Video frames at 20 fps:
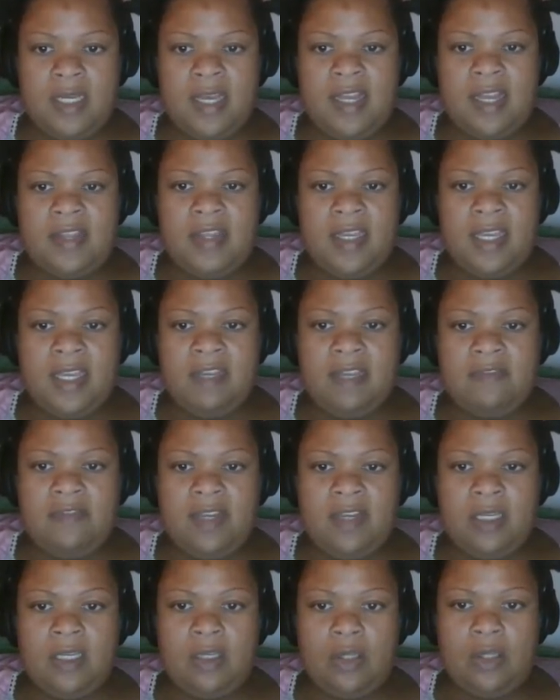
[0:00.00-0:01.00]
I think
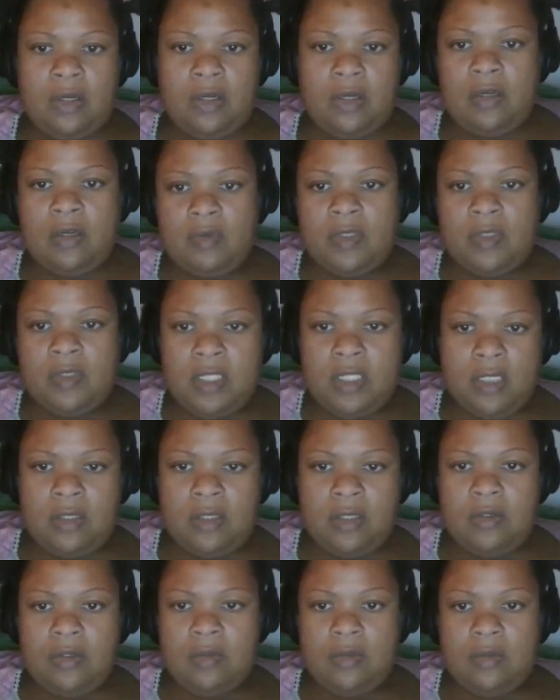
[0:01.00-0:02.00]
event log was the
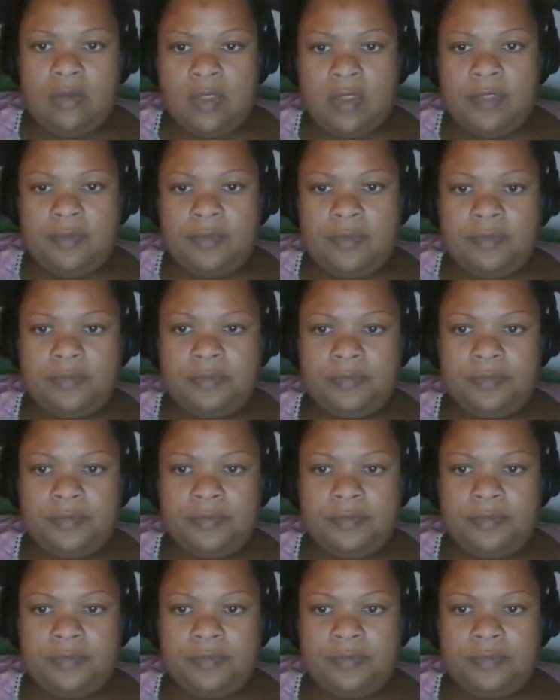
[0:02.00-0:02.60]
old one,